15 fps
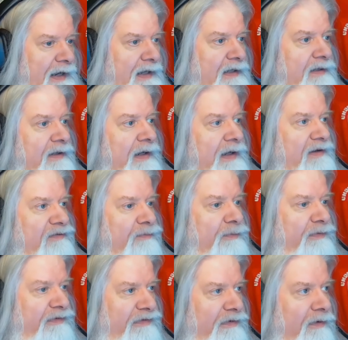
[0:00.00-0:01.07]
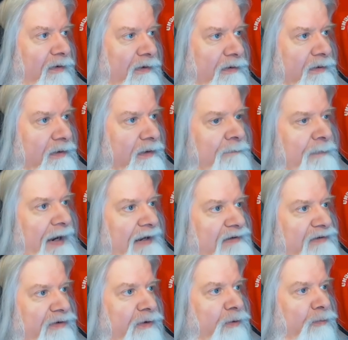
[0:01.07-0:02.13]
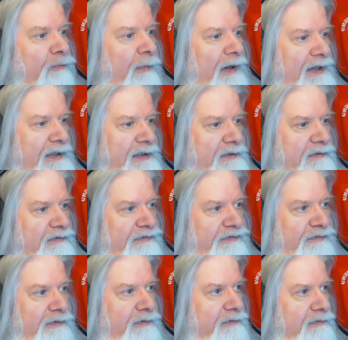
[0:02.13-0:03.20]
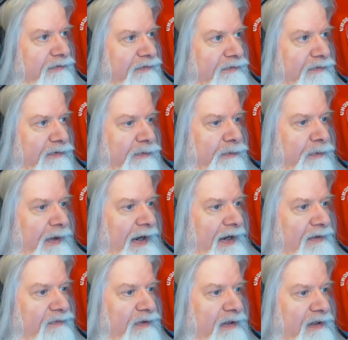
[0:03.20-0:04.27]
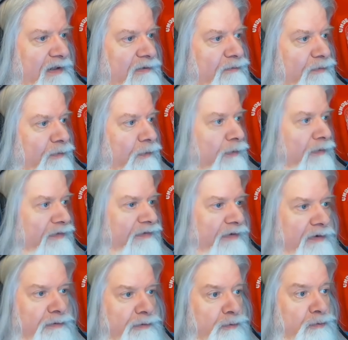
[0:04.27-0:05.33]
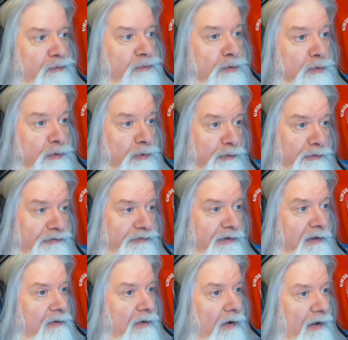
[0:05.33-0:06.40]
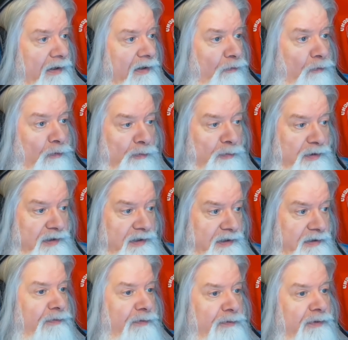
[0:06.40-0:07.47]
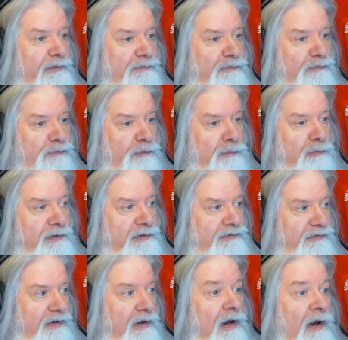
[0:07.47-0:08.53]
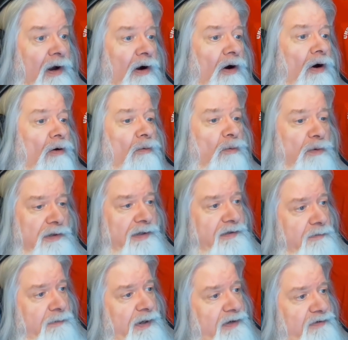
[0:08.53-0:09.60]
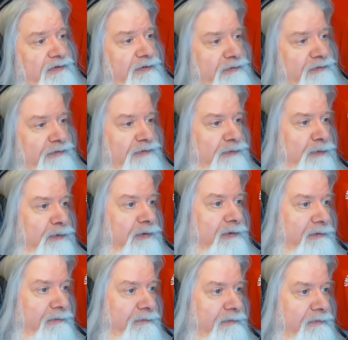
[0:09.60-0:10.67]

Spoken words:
And as a result, magical might starts to have an influence on who rules. Not formally. They're never formally saying, oh, well, let the magic users rule.